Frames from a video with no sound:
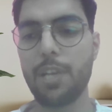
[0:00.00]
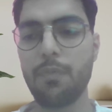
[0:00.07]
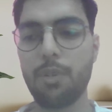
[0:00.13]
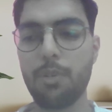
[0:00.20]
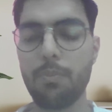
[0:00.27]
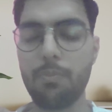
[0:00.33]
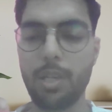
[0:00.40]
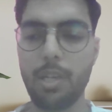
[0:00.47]
file
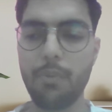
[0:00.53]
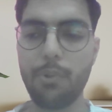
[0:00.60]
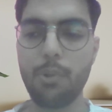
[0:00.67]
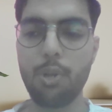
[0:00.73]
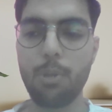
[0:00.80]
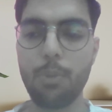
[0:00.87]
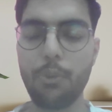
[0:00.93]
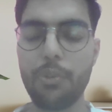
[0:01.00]
from a
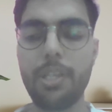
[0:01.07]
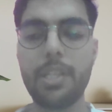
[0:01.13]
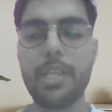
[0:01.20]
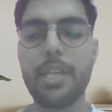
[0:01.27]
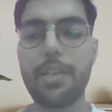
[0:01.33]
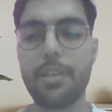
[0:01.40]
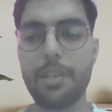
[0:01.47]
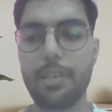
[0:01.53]
code repository,
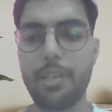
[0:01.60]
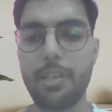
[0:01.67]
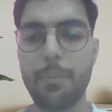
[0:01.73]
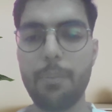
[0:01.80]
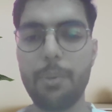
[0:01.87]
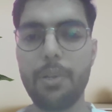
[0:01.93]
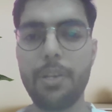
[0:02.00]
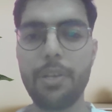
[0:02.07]
then
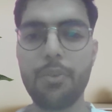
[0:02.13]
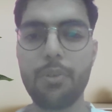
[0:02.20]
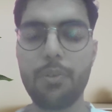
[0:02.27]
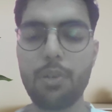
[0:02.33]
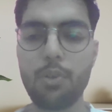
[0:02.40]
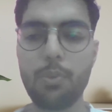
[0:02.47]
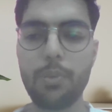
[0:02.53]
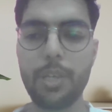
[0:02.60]
implement it to
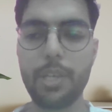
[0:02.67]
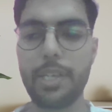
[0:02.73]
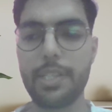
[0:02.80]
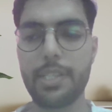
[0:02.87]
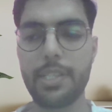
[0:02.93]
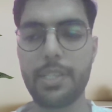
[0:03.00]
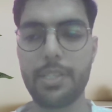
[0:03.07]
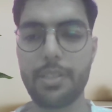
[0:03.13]
our
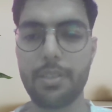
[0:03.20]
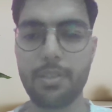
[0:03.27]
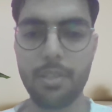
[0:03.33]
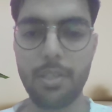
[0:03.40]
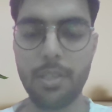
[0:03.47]
EKS cluster.